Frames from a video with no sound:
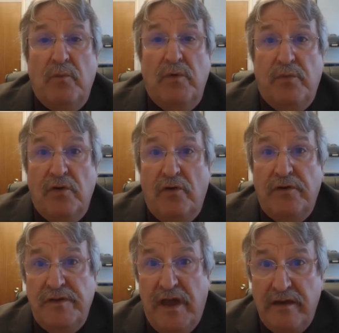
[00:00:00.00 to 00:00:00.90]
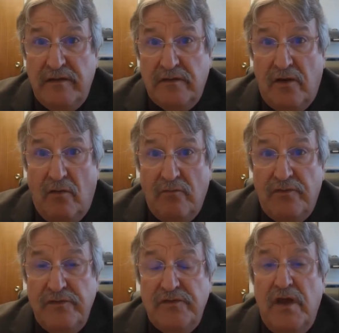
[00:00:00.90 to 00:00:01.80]
we put on at the end of the
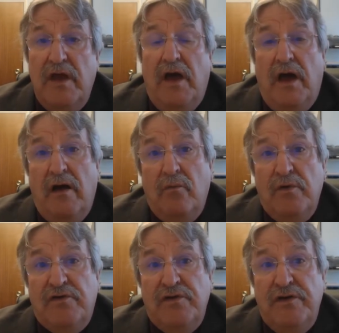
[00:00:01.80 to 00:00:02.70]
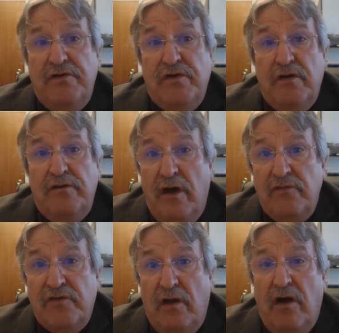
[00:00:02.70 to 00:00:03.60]
conference, which is
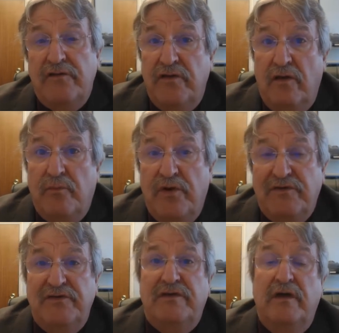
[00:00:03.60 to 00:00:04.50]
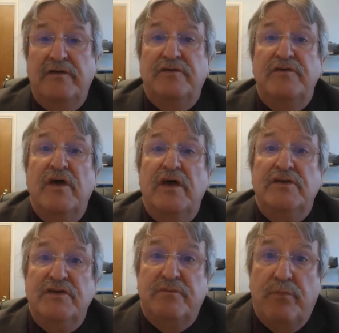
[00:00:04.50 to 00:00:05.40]
no slides, no presentations,
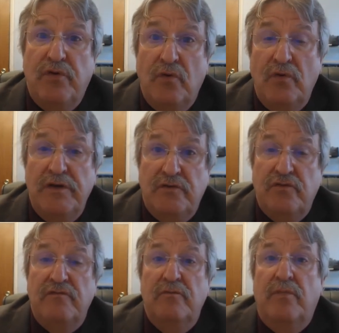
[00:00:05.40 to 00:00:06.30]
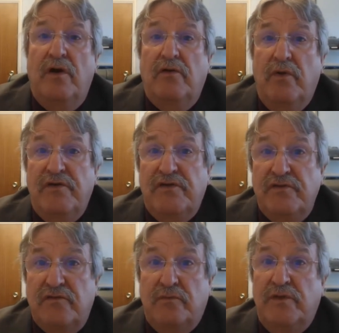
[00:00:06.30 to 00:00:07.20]
just purely driven by
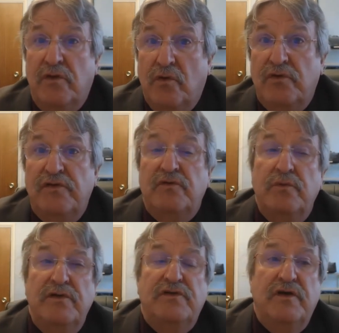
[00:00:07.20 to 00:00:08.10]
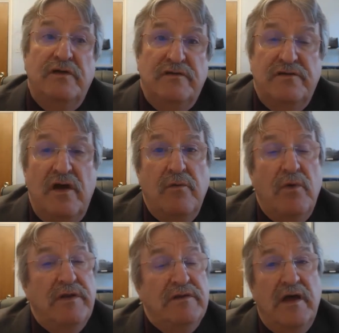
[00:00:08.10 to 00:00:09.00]
questions from the audience, which, as I say,
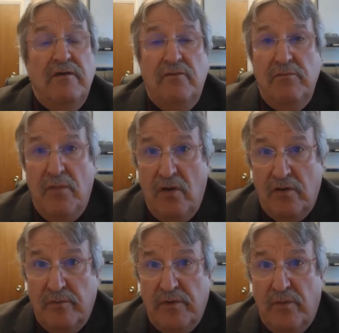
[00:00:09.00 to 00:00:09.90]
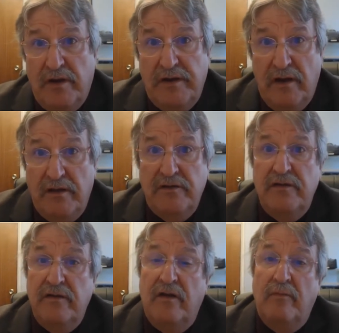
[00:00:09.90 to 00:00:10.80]
went down remarkably well in
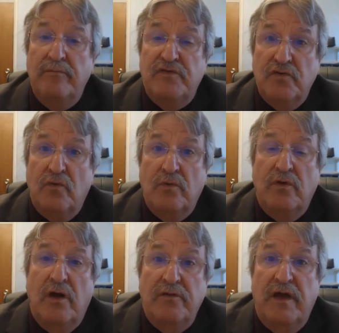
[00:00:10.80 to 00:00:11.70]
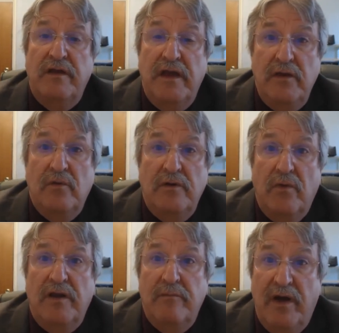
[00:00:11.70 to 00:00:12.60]
London, and I'm sure will go down equally
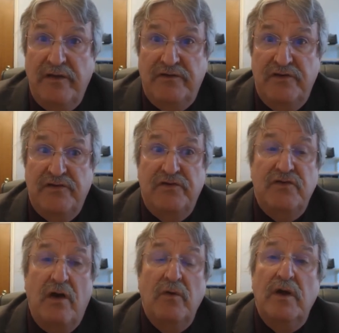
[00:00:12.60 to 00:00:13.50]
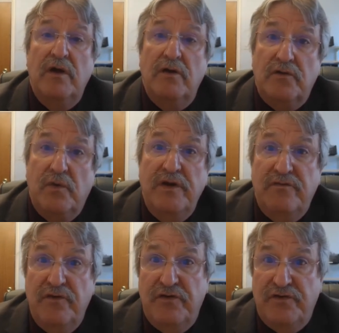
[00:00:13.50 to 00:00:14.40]
well in Manchester. So
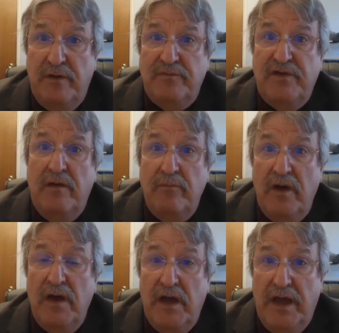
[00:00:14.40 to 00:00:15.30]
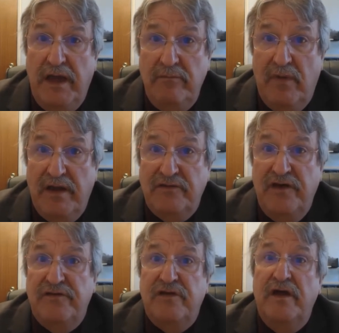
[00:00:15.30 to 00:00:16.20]
21st September in
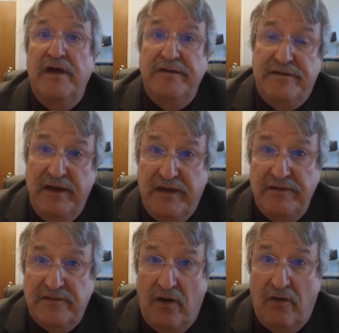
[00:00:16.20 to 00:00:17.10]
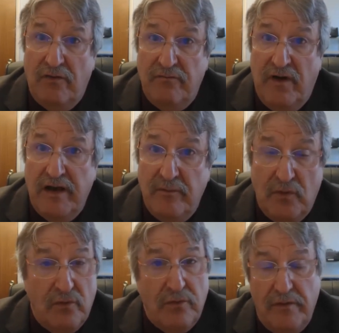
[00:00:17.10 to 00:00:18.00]
Manchester. Tickets are
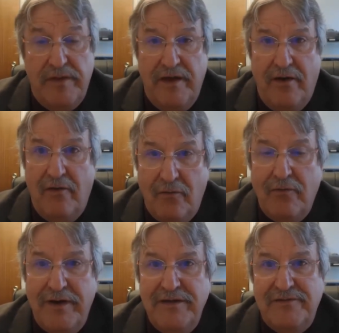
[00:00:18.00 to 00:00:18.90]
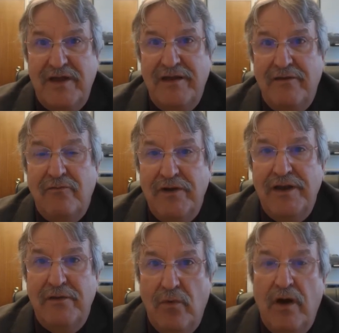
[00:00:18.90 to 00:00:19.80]
available, or they are already selling
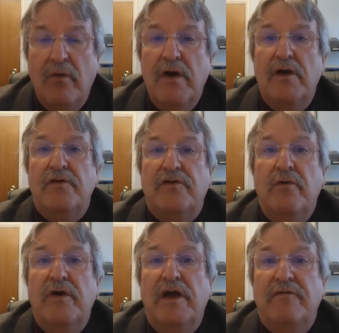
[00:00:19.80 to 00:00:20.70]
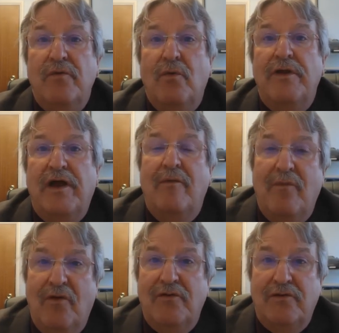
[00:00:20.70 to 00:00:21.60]
really well. So if you want to
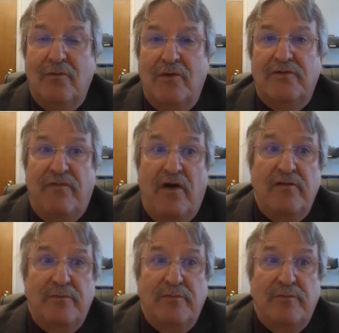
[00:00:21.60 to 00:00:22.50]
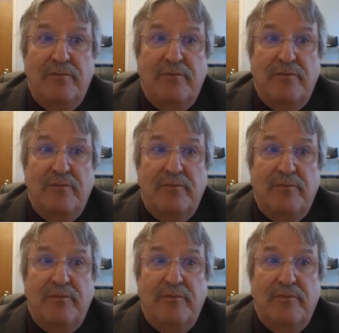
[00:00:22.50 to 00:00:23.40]
come along to what's fast becoming
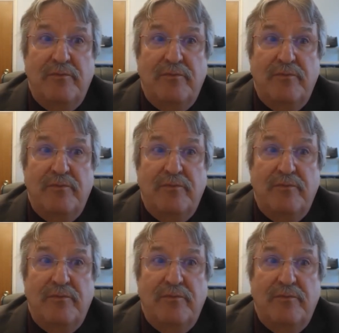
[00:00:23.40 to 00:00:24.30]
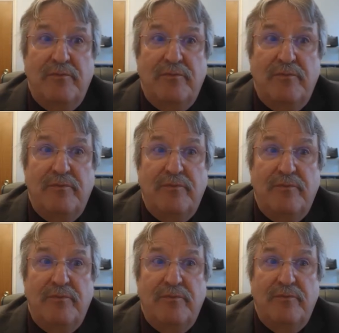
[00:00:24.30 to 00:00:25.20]
the best conference in the
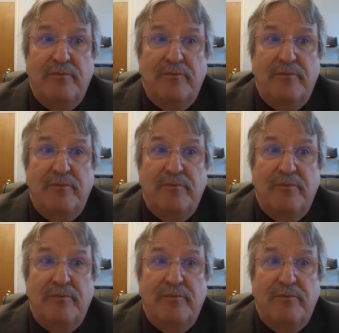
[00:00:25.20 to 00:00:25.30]
UK,